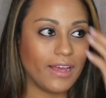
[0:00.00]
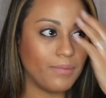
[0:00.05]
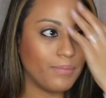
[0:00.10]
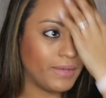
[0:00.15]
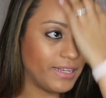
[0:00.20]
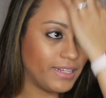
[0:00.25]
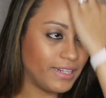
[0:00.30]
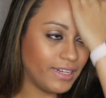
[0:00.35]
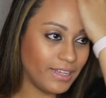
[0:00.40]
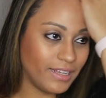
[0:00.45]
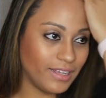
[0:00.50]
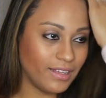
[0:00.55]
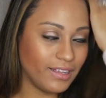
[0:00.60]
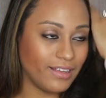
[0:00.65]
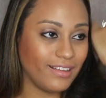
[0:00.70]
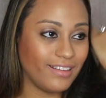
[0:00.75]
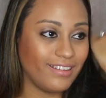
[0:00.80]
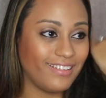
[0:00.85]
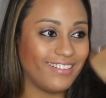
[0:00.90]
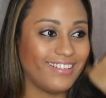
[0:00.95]
I mean,
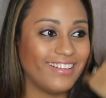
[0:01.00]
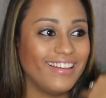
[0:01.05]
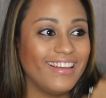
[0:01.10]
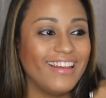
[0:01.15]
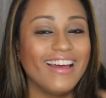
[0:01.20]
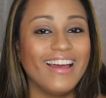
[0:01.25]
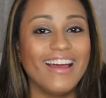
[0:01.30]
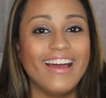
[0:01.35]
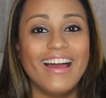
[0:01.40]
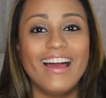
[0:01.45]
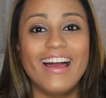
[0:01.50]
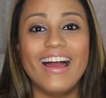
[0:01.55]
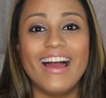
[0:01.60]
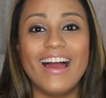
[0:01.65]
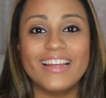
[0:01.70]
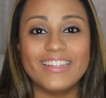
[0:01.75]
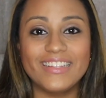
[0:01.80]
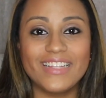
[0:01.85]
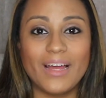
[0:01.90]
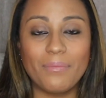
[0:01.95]

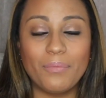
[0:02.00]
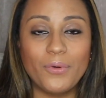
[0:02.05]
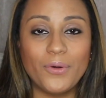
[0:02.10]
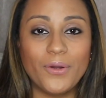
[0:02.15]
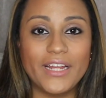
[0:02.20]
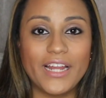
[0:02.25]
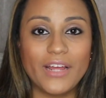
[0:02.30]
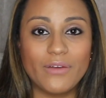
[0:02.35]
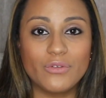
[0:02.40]
at that point,